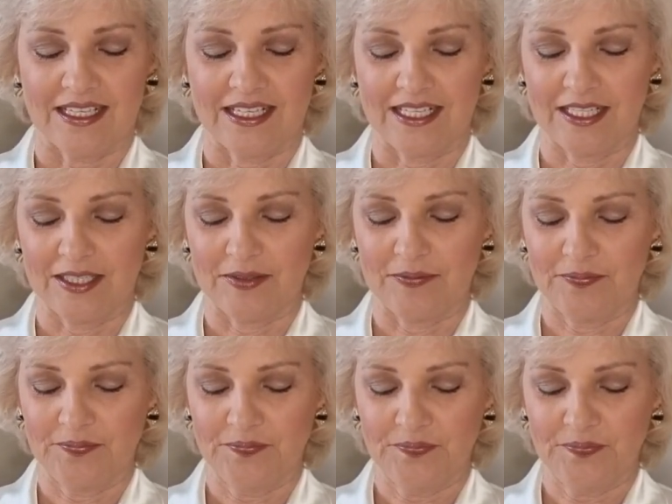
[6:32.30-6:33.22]

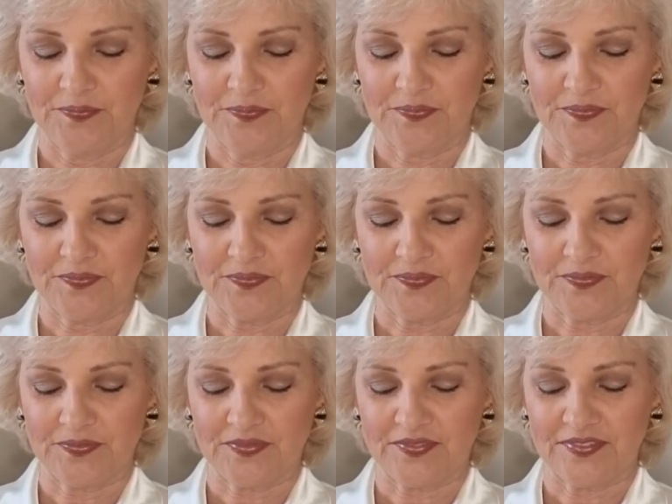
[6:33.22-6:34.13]
Um,
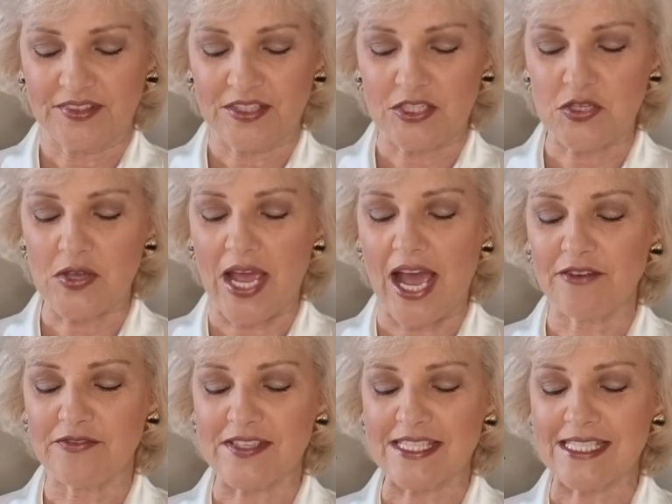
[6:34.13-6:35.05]
to
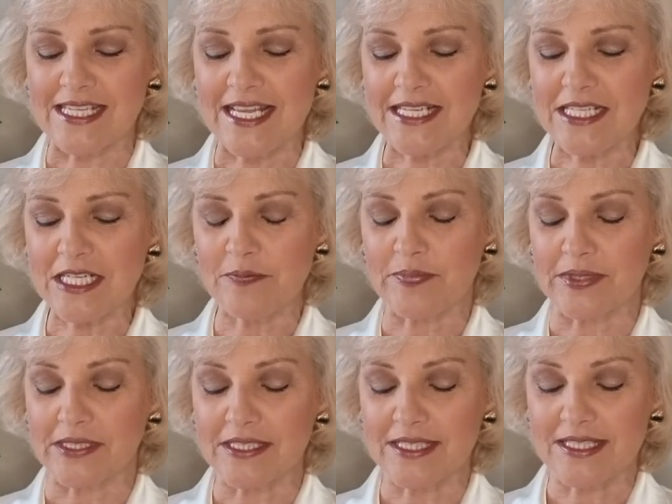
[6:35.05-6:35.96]
have a slender
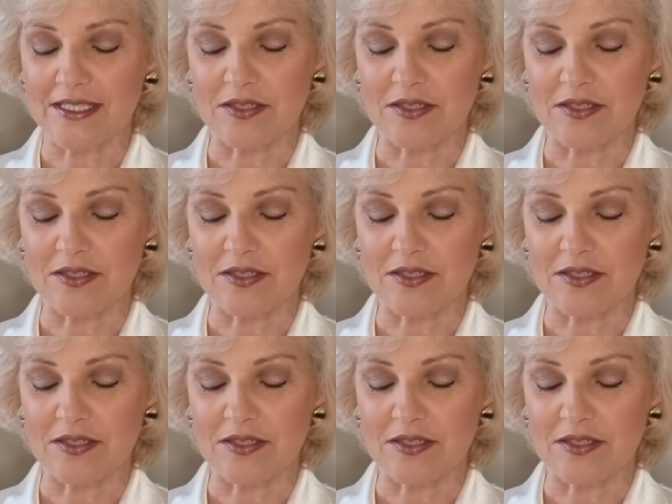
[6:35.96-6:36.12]
build